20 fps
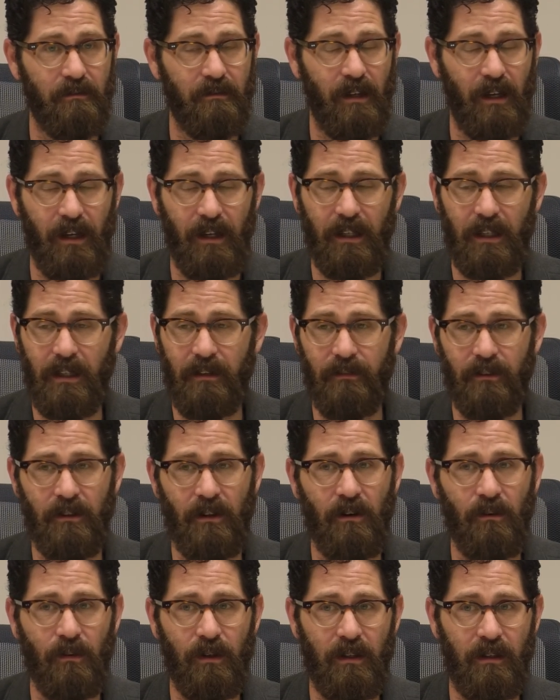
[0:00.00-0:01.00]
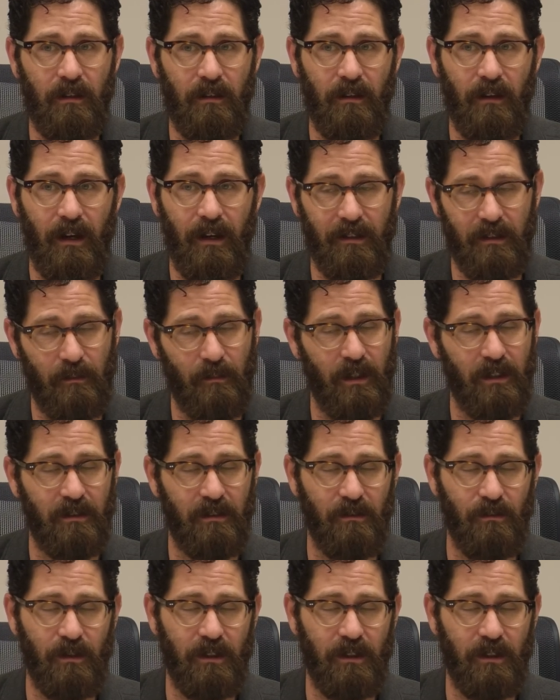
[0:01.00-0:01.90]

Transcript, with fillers: Uh, even though we, as I mentioned,